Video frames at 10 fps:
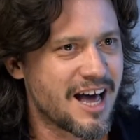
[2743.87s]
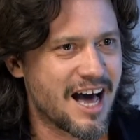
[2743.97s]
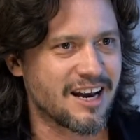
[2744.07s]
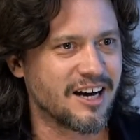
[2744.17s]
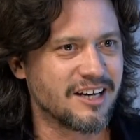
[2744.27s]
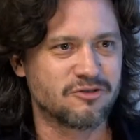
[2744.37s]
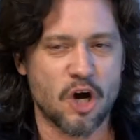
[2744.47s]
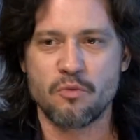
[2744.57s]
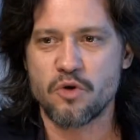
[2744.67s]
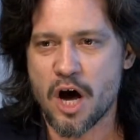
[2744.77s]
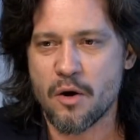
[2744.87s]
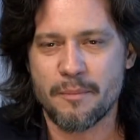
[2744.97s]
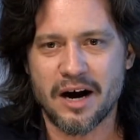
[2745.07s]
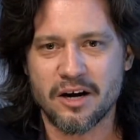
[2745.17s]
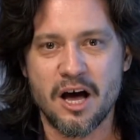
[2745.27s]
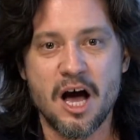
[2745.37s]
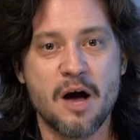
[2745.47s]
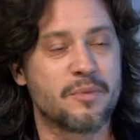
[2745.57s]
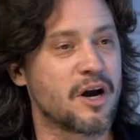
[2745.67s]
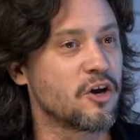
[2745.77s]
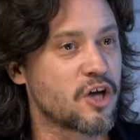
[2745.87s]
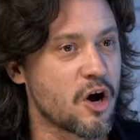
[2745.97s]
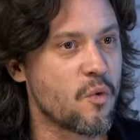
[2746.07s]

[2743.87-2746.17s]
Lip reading: and I don't know about it, but I'll go